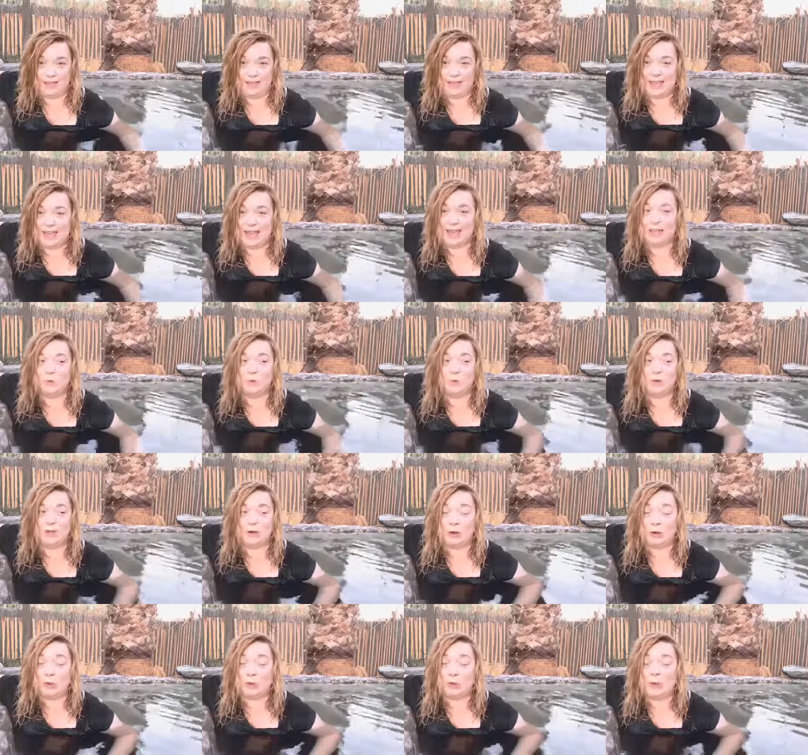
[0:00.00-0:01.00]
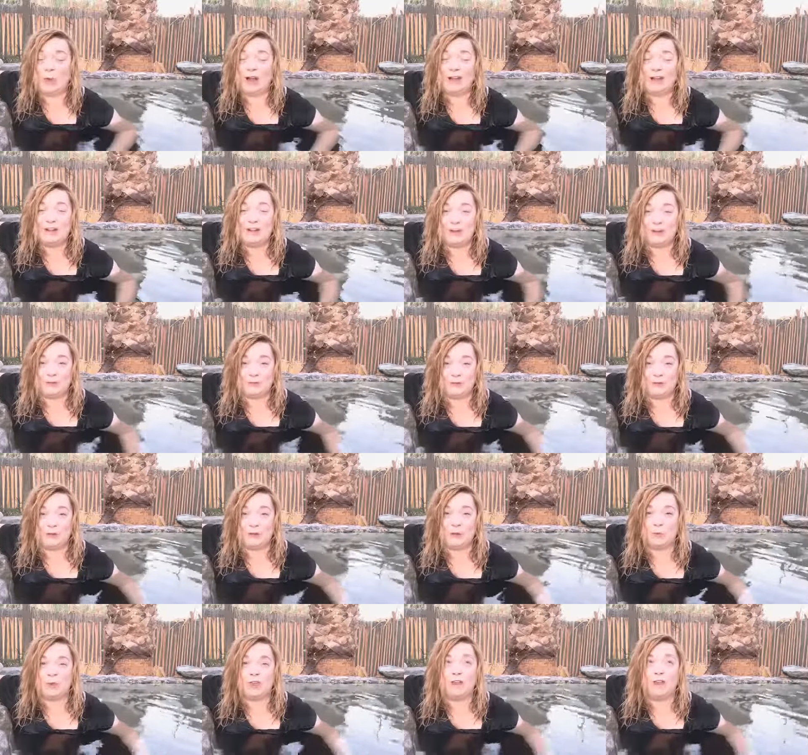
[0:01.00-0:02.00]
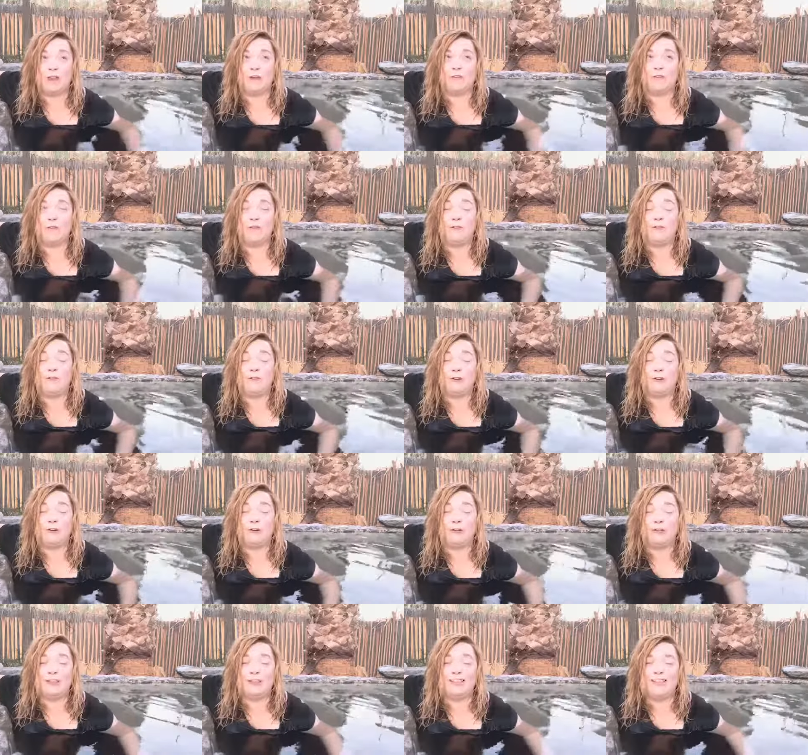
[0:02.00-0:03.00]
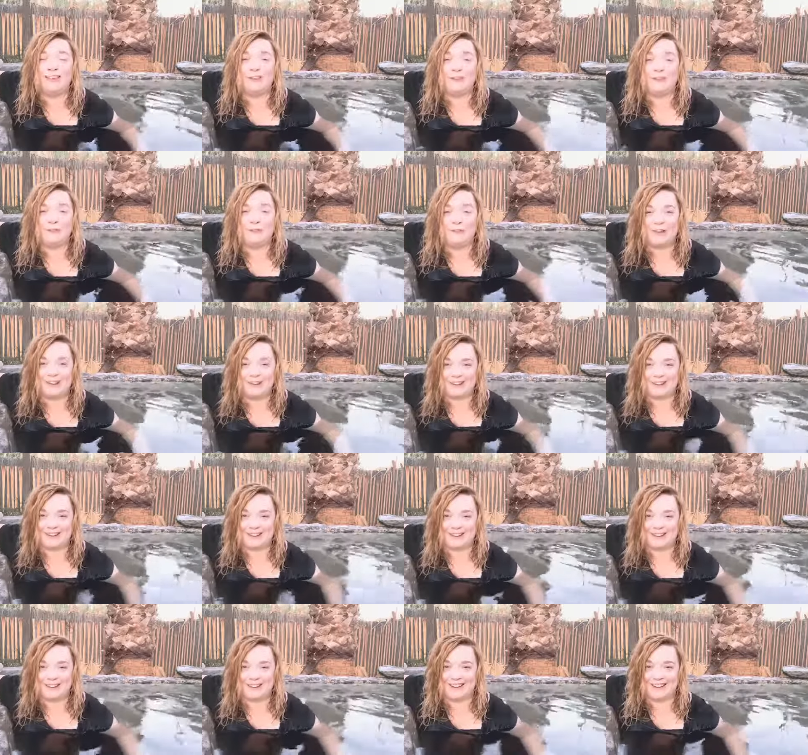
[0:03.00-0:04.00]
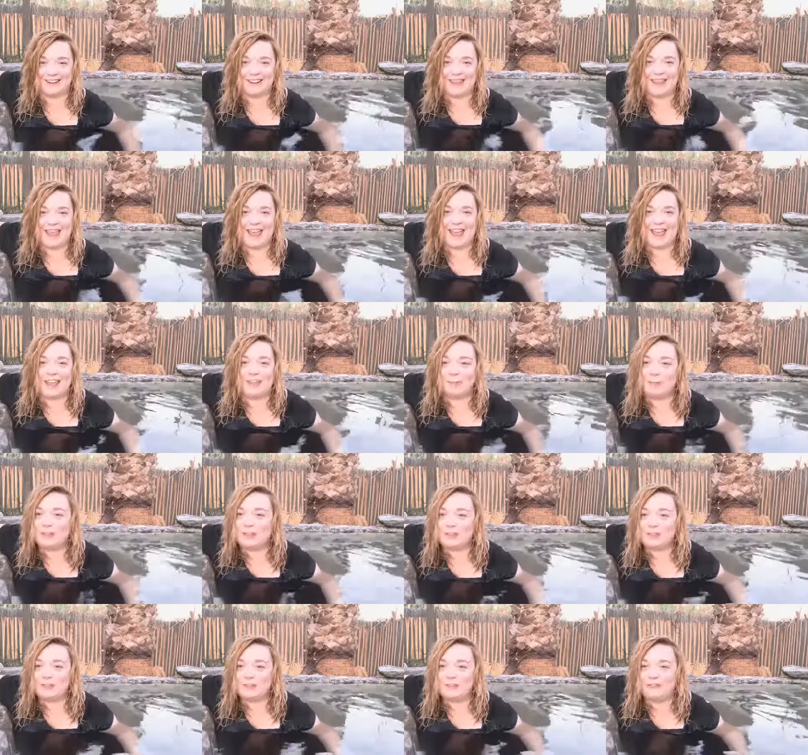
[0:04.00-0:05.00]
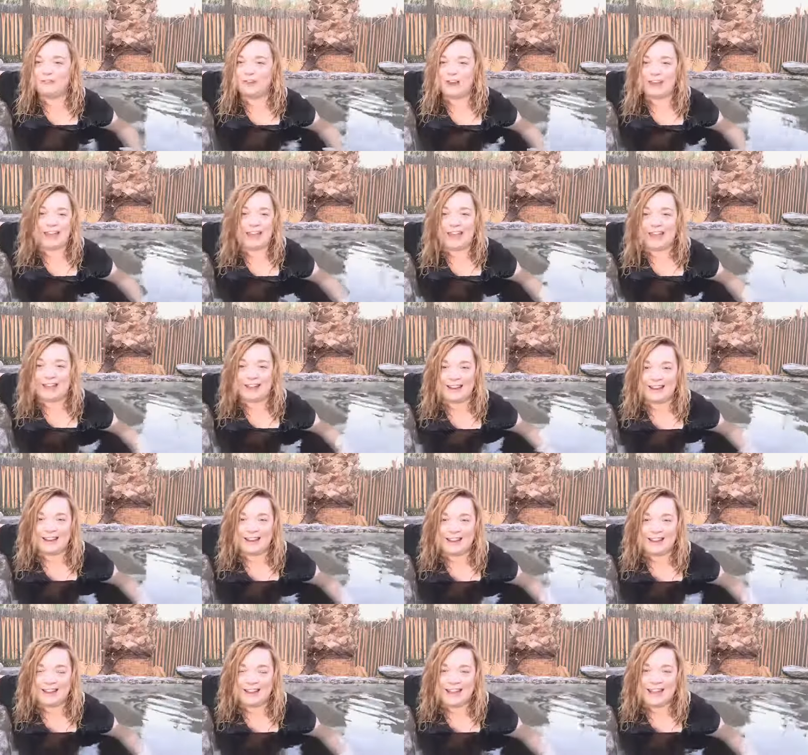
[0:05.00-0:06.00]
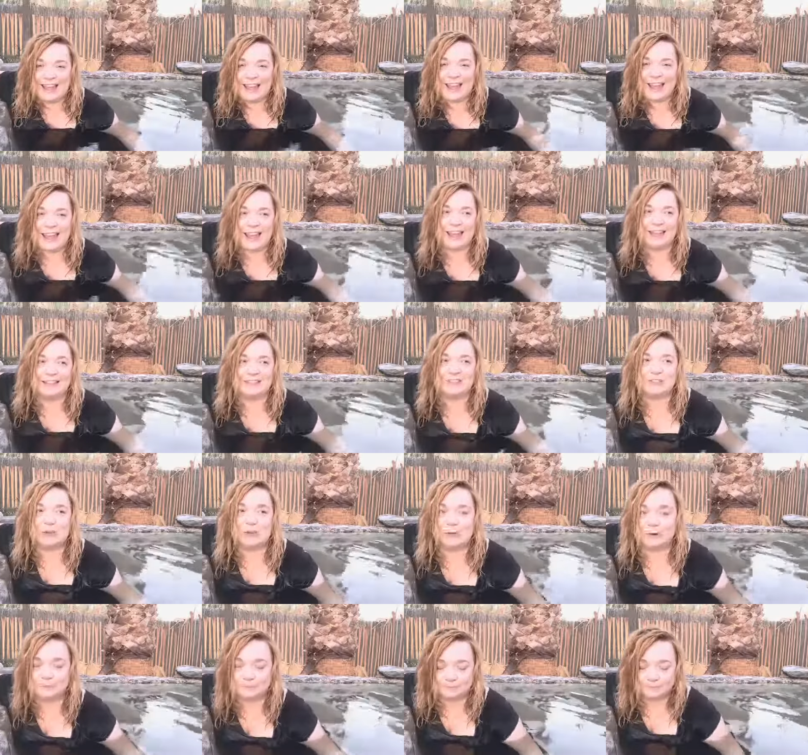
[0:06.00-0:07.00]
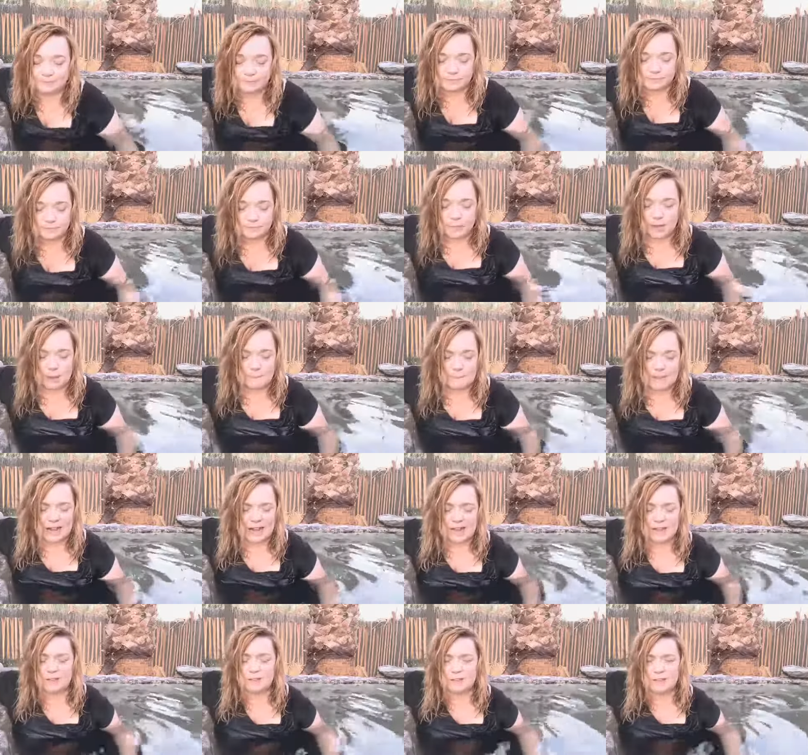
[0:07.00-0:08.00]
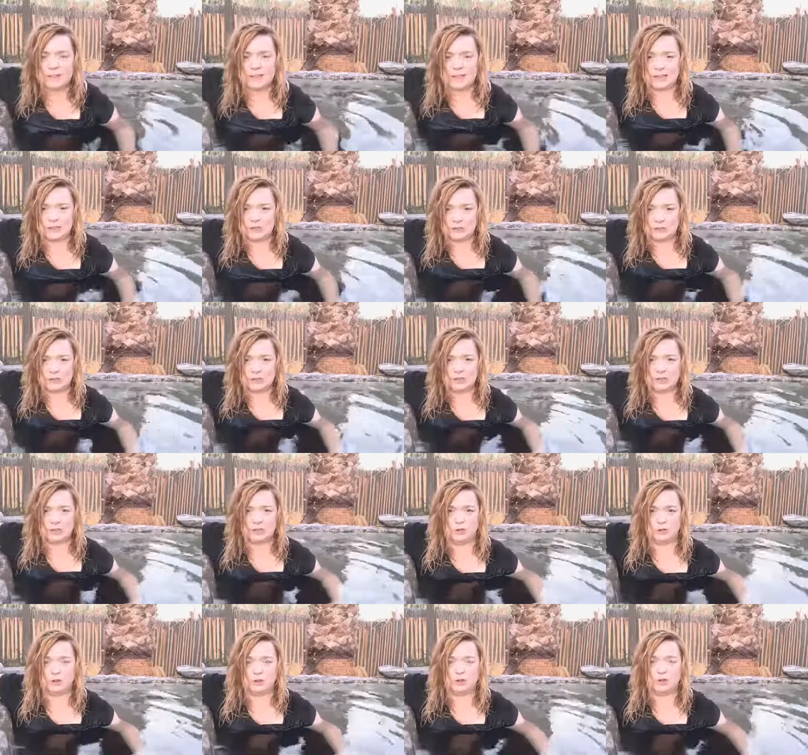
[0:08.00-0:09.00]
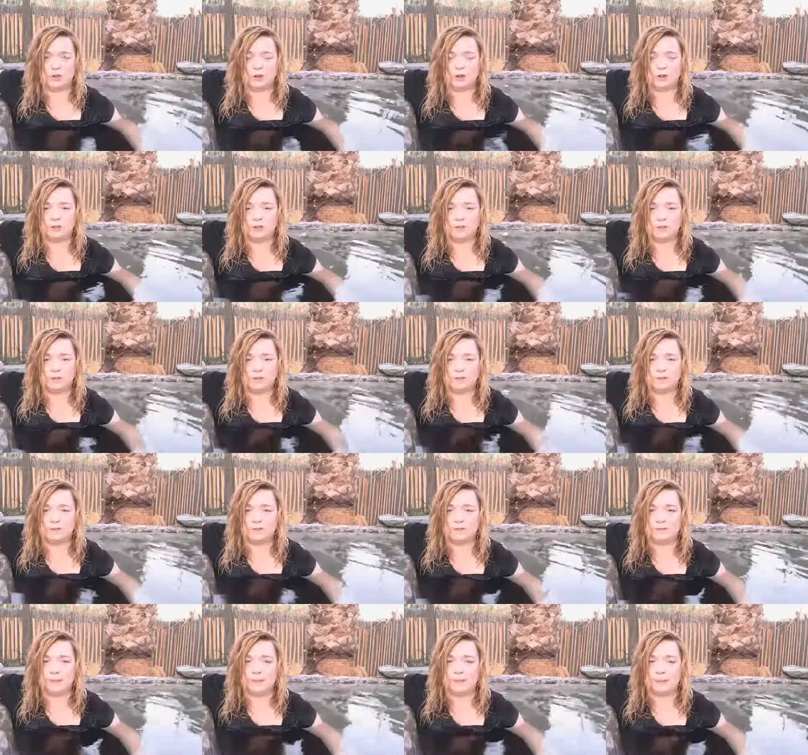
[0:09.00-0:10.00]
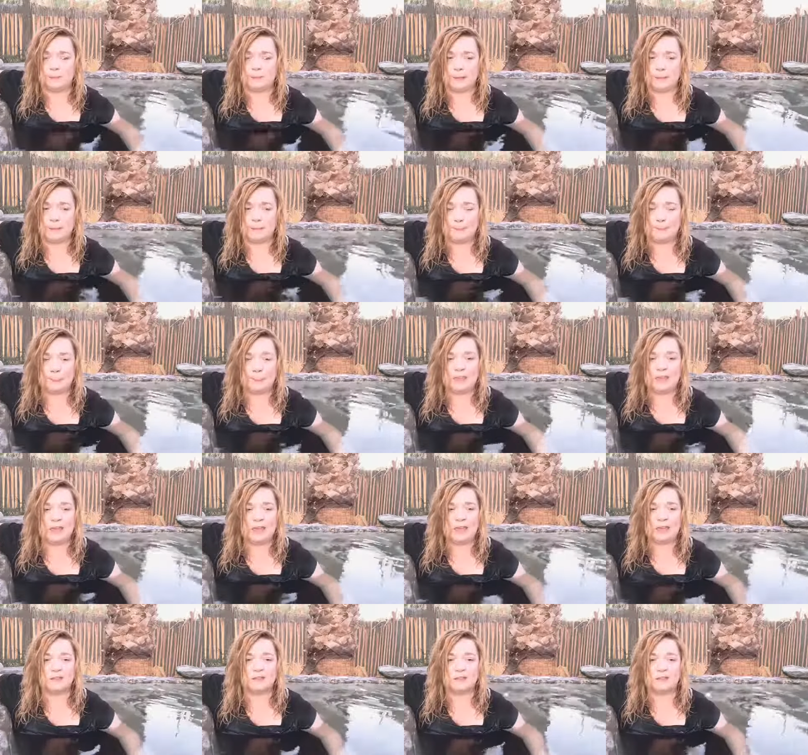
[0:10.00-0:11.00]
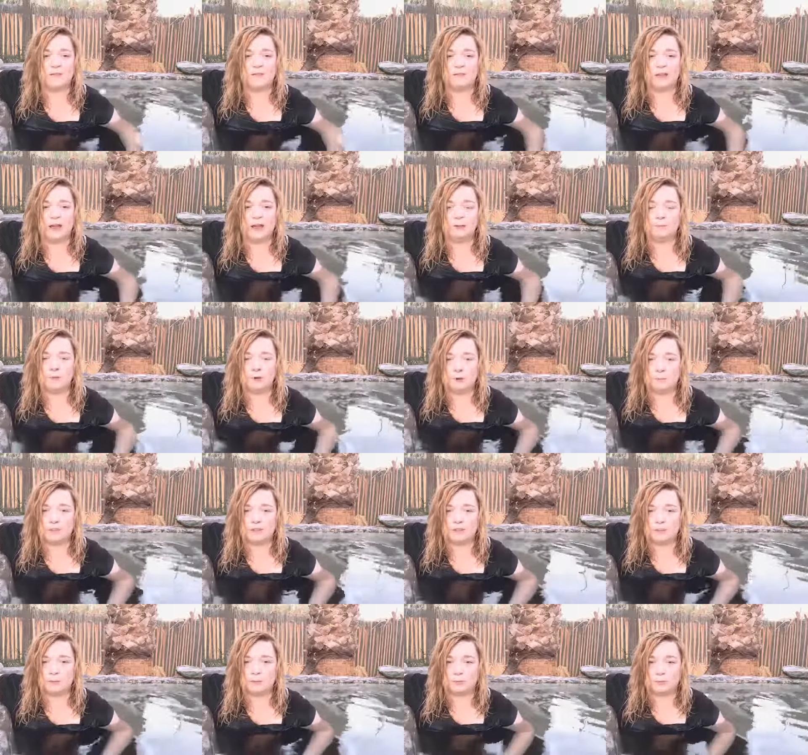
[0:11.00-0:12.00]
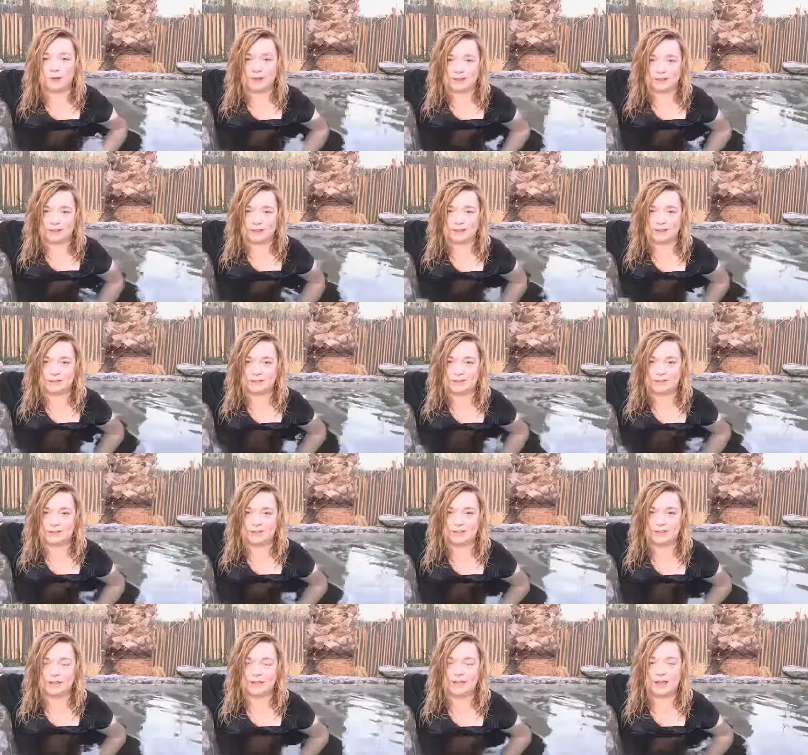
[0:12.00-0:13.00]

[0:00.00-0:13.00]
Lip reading: And we are wonderful. We are full of wonder. And we just forget. And so my invitation to you in your intuitive development is to find moments of presence.